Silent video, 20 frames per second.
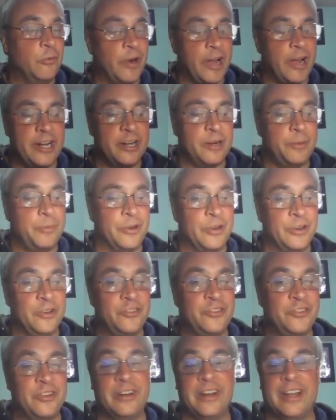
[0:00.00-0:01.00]
writer,
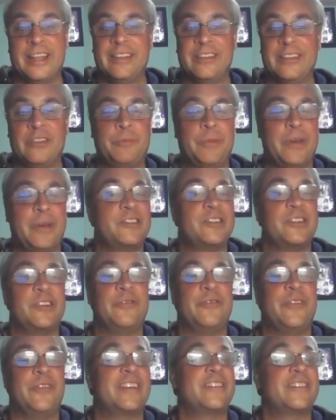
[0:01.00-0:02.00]
producer, and
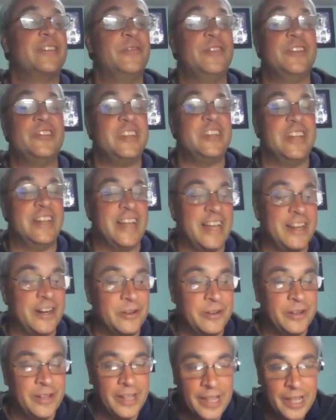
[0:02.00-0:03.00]
special effects
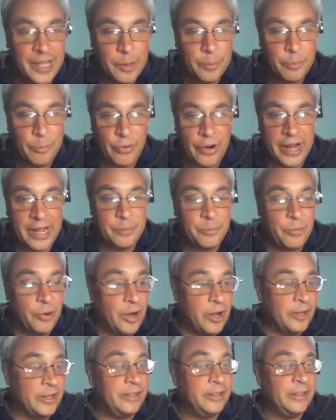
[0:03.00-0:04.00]
aficionado, Brian
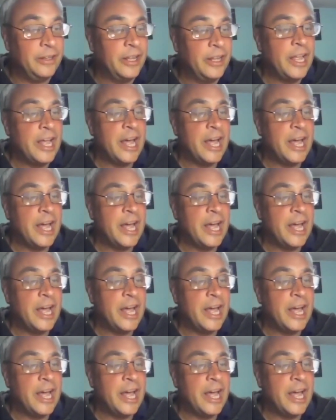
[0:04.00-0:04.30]
Paulin.